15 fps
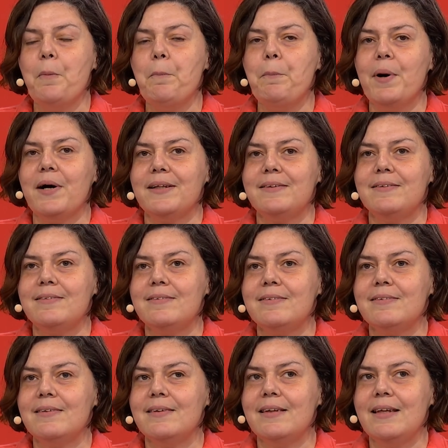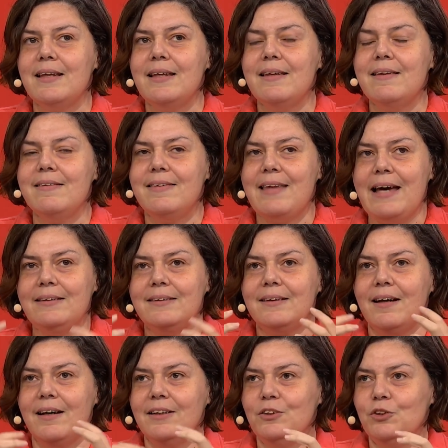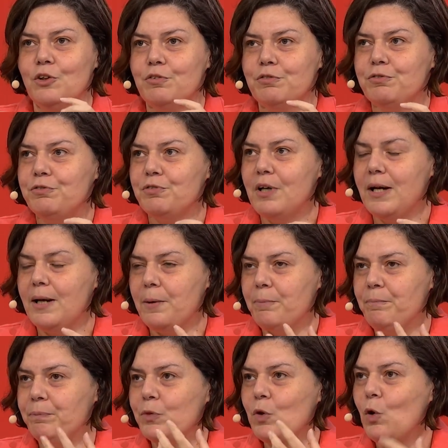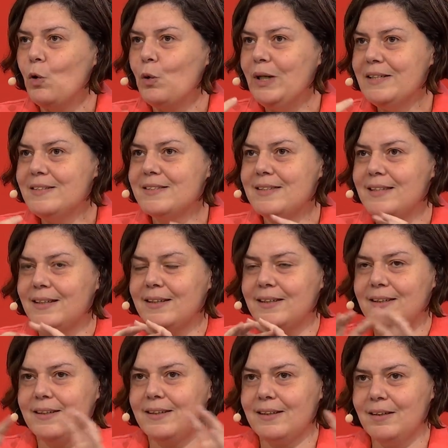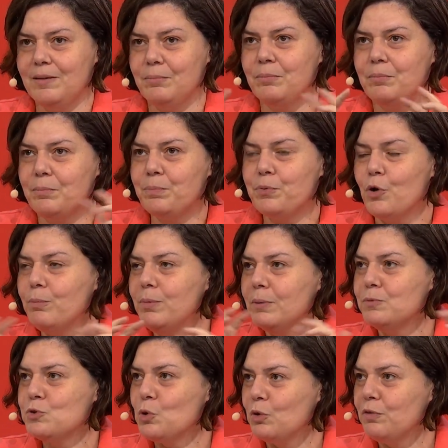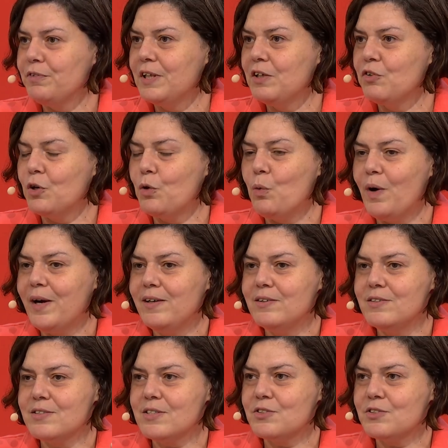But that kind of holistic problem solving requires a